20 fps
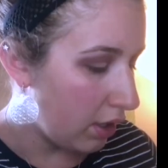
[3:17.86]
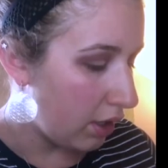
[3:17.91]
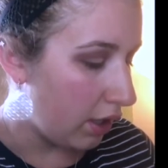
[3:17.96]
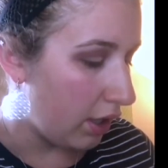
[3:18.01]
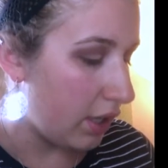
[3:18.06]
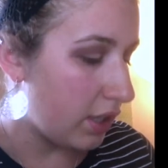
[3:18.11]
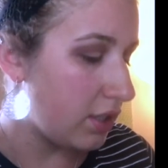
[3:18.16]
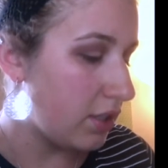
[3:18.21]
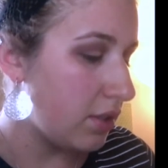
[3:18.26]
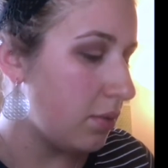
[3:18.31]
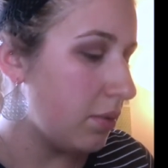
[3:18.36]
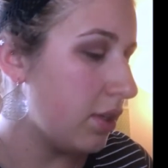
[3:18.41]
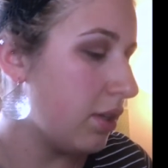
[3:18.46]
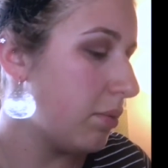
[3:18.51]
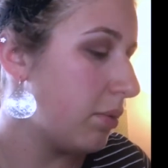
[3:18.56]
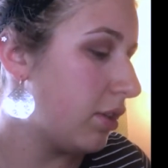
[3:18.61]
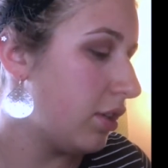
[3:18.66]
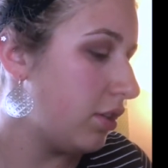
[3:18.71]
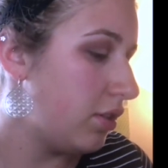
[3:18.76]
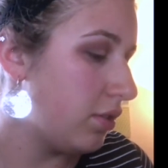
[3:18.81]
Alright, so what
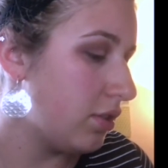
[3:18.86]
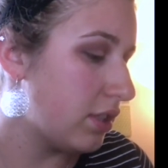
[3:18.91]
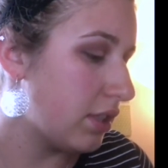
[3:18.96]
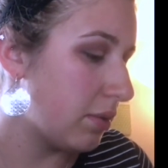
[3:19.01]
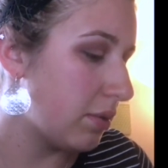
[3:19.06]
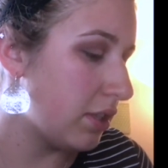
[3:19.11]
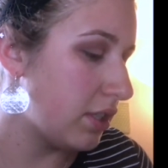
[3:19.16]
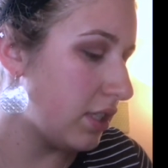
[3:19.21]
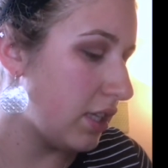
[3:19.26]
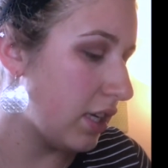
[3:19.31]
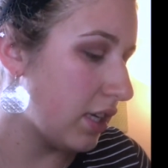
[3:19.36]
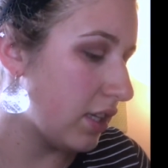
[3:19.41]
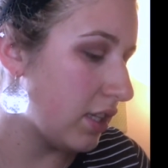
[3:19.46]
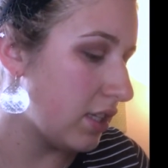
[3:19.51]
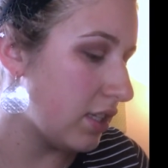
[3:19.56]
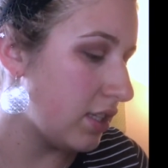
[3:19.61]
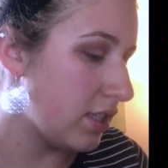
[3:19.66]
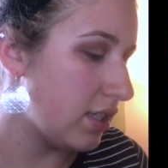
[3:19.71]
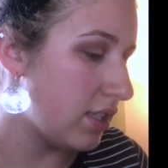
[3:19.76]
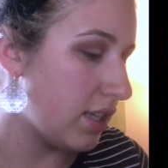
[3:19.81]
I'm going to do is I'm going to take
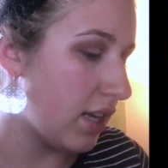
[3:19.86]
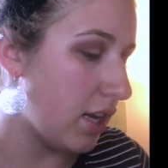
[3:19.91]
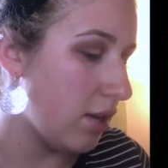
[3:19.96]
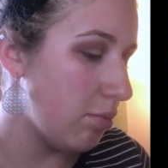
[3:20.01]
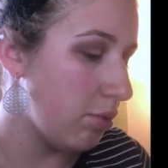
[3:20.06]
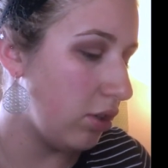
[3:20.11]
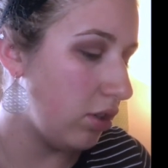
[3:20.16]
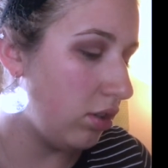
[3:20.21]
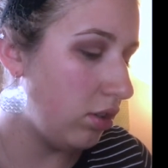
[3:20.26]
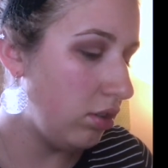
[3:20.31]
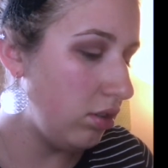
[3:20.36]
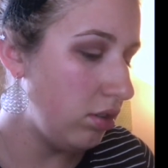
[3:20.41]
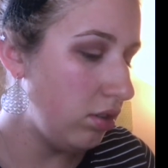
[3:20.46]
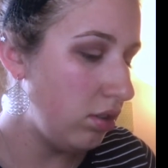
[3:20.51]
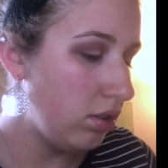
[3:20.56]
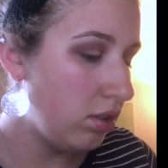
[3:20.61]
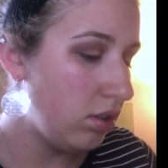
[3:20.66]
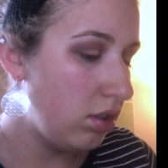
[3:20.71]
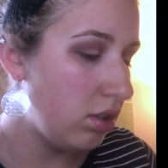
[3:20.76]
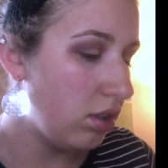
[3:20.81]
this sable.
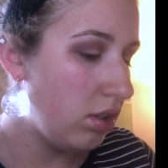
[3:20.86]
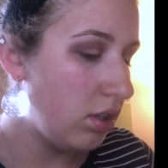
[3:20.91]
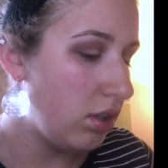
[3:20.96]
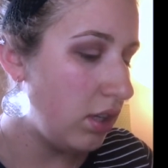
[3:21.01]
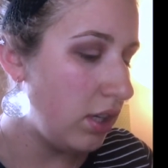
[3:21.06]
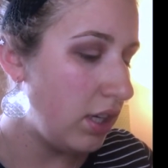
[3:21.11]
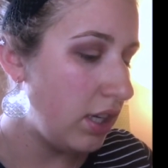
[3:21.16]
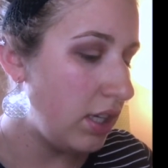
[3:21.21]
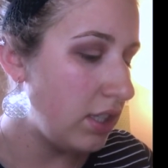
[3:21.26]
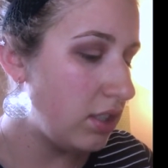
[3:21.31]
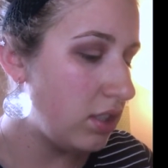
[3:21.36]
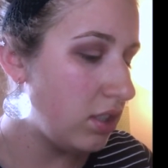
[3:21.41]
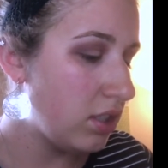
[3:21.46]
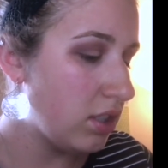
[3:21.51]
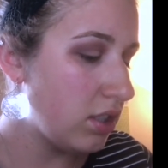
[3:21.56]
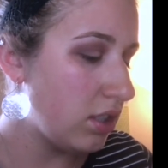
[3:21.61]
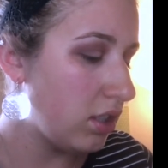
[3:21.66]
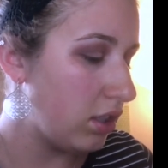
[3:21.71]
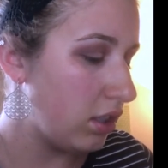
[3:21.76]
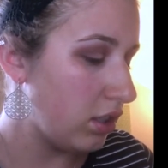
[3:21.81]
It's
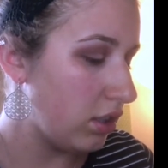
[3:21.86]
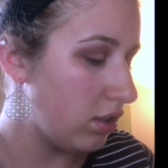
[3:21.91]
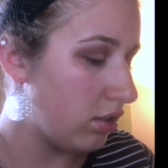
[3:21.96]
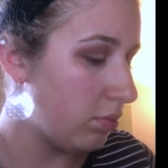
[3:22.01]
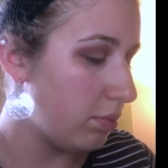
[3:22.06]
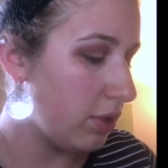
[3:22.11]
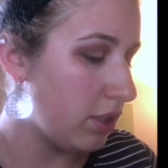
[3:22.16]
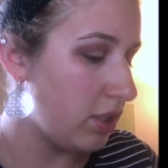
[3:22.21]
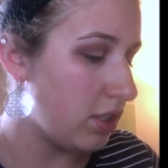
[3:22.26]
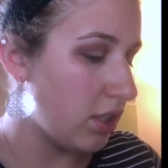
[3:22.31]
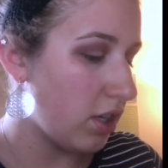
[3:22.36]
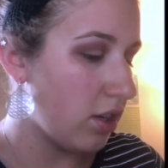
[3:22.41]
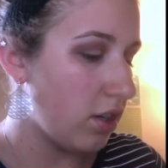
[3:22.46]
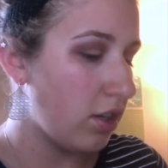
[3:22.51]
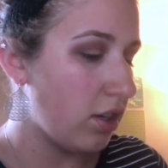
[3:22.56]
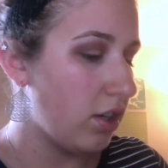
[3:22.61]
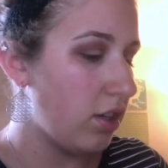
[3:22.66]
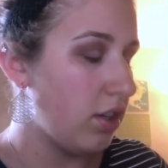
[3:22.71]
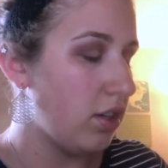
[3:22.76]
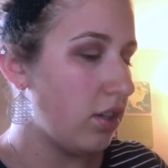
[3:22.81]
just a little bit
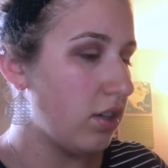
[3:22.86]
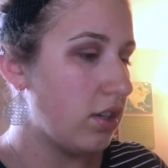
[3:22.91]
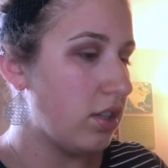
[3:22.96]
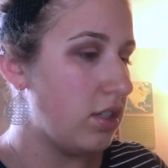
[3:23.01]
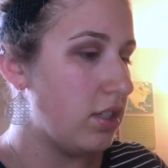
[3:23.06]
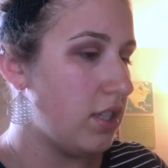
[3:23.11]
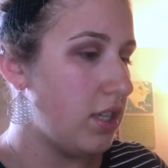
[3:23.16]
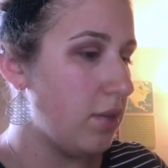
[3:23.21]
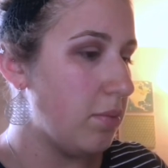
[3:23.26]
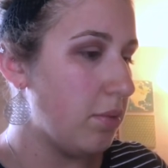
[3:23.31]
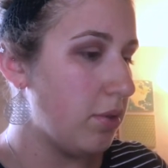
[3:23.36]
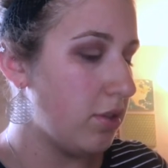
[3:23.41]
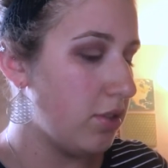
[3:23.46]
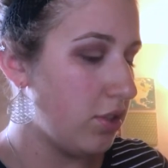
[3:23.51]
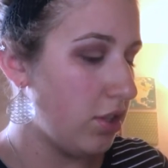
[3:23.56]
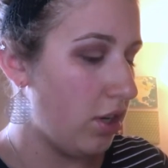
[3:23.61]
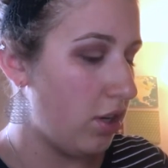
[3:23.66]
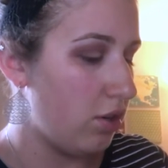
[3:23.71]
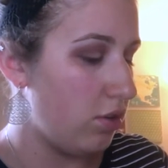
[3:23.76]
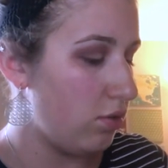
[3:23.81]
darker, deeper
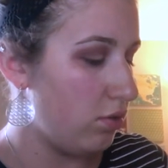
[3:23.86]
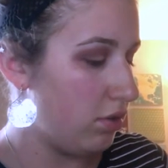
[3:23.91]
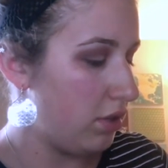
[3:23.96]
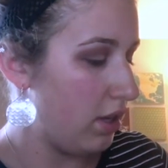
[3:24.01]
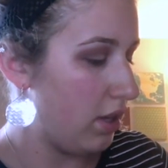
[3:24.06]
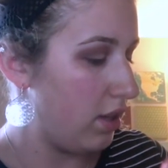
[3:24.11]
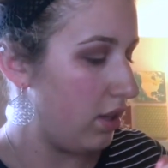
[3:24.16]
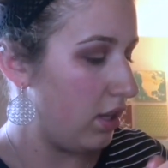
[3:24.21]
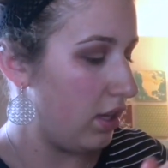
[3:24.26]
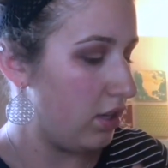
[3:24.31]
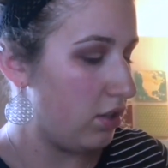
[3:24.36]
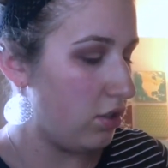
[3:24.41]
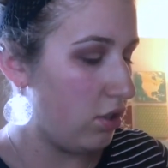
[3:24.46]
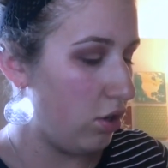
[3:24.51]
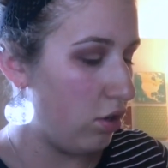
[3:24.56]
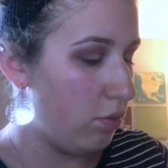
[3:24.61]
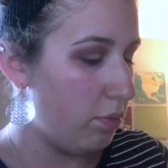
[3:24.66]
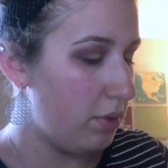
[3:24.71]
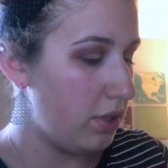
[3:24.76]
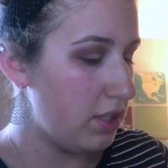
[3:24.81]
tone than
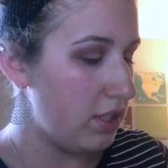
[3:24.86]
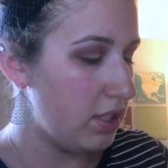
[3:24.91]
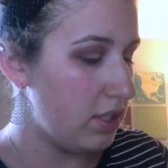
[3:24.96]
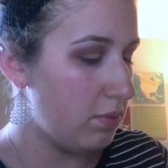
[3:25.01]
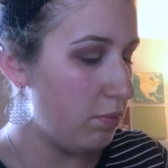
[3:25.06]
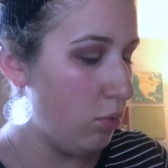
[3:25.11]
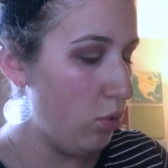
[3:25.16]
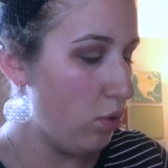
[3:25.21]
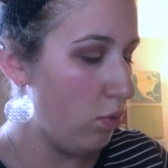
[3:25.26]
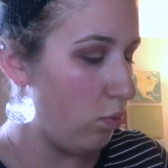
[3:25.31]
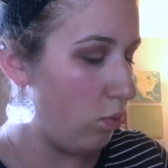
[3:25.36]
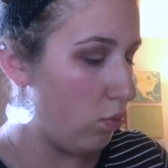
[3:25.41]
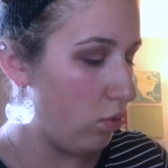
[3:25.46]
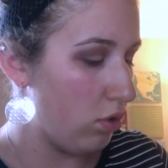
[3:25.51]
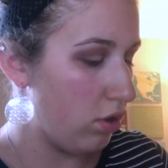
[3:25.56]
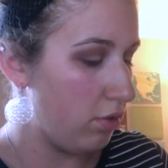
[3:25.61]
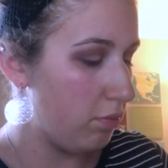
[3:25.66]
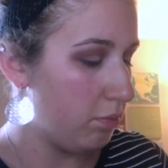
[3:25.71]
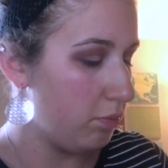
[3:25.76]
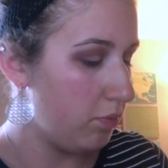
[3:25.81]
taupe is. It's more
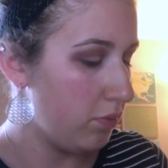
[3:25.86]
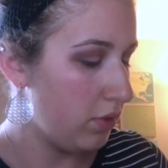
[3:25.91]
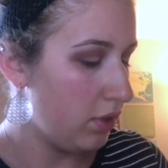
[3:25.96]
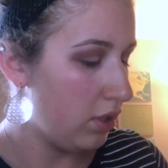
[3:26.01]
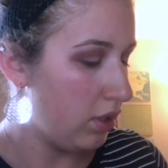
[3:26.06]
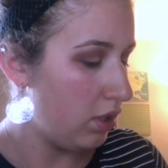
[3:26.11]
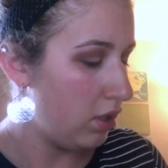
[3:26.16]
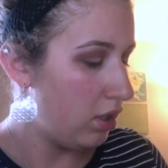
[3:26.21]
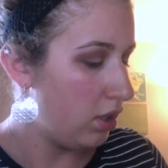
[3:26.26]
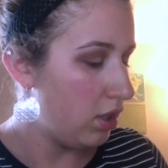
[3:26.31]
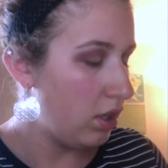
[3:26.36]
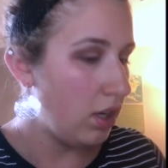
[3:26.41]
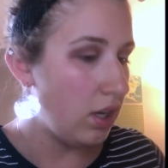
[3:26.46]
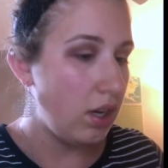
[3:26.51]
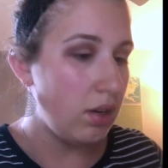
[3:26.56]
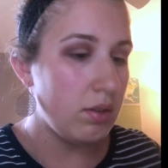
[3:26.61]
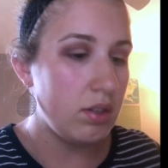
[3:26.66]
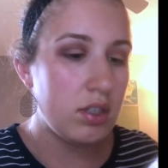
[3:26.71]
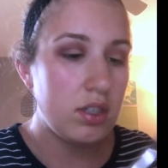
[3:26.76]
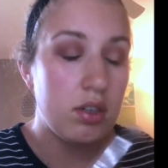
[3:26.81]
warm.
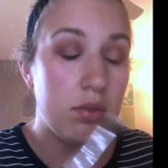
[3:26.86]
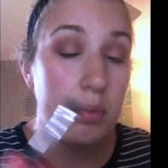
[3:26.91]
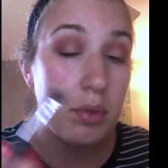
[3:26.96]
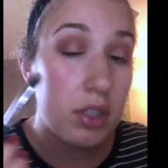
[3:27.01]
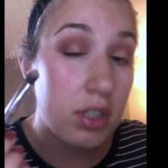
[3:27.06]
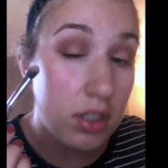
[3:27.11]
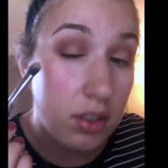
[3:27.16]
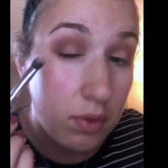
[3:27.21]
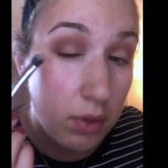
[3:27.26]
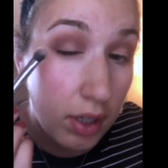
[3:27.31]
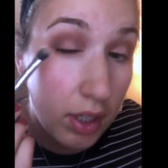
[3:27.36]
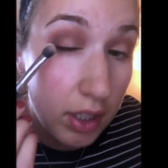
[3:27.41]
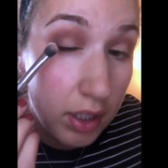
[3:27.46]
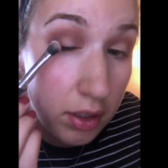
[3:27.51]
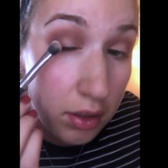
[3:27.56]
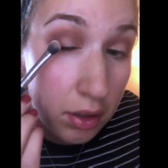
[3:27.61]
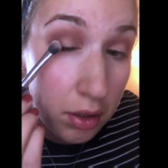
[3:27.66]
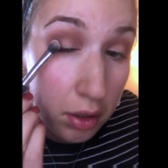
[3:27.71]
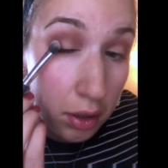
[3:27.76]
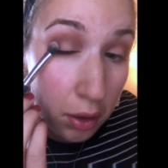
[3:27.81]
I'm just going to put this right
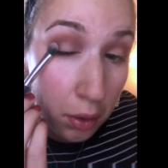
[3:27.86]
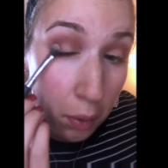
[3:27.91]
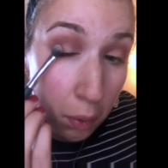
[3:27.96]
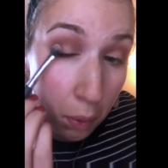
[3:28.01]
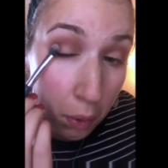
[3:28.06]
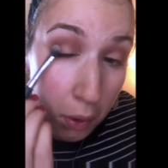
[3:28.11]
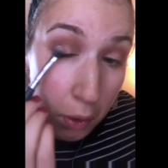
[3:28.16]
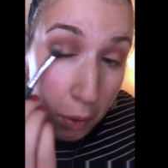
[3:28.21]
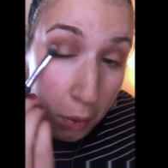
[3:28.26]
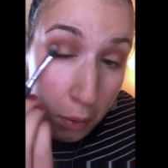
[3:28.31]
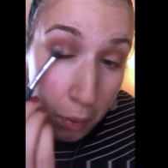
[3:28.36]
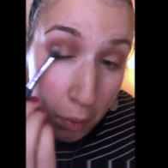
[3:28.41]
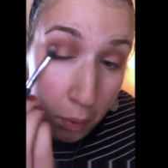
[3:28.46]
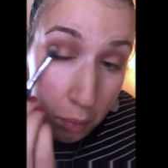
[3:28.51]
into the corner.